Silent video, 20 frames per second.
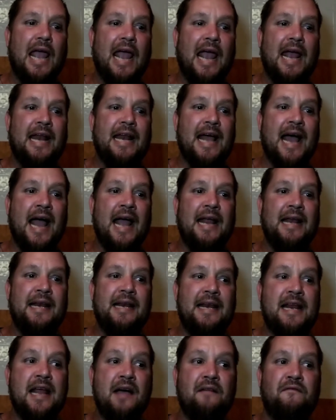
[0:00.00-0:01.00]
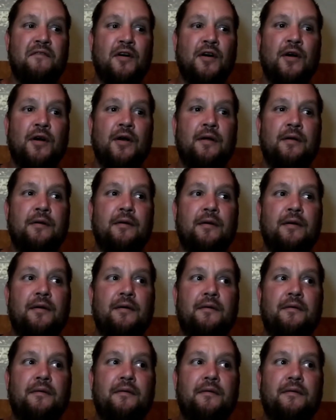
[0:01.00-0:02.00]
And I never
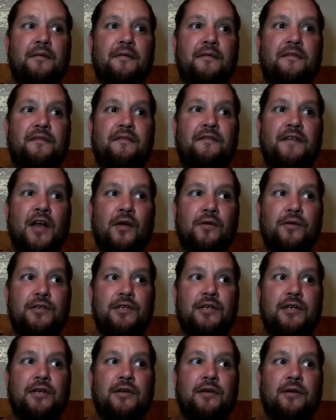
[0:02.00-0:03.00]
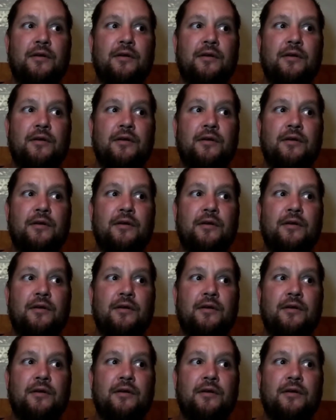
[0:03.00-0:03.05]
felt